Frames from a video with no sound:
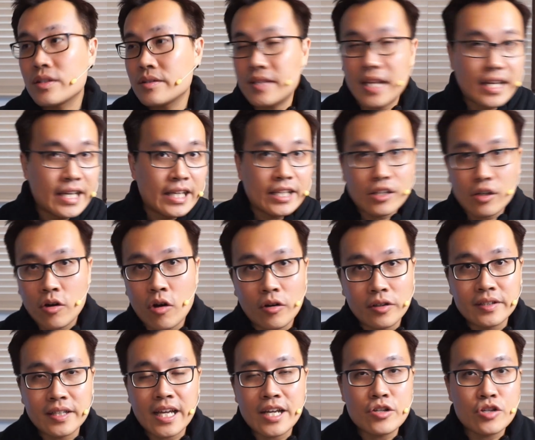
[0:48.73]
taking the
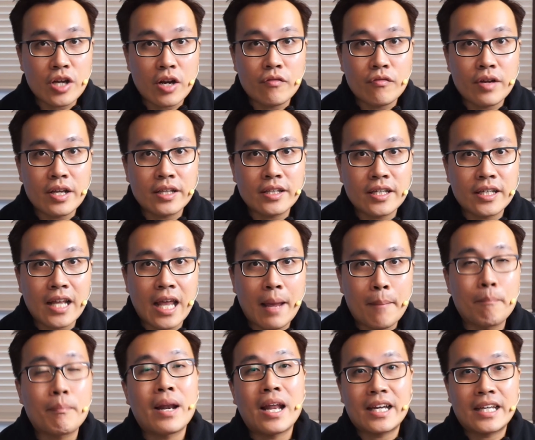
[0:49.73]
content generated
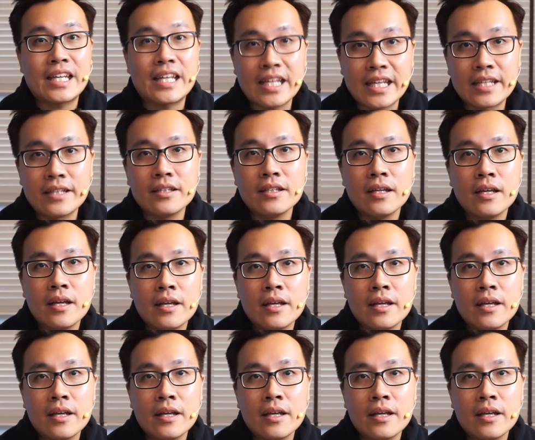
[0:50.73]
and plugging in,